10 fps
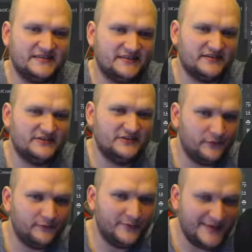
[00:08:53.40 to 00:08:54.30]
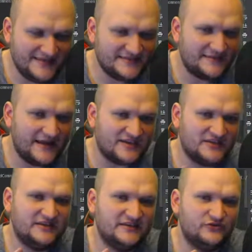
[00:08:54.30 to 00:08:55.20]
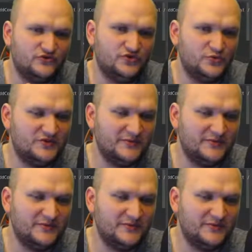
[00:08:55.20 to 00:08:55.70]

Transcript: there's no reason actually to use them